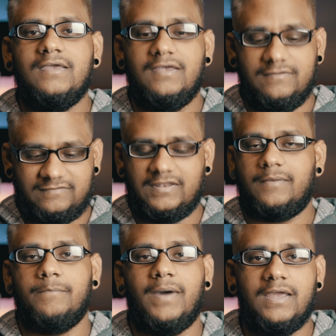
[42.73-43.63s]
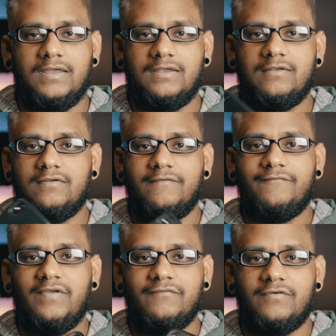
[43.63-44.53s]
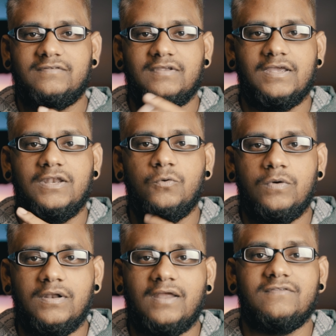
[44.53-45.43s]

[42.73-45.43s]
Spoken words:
is like my favorite thing in the world,